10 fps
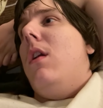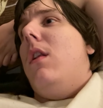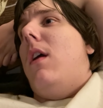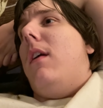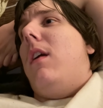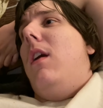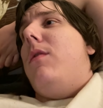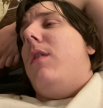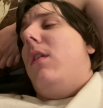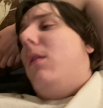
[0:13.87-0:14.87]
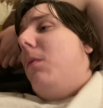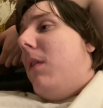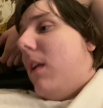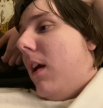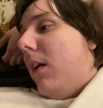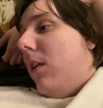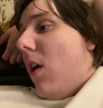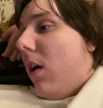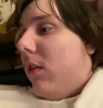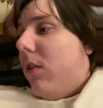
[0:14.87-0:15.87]
like, even when I
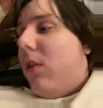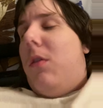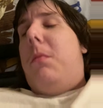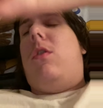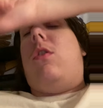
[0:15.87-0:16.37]
knocked so much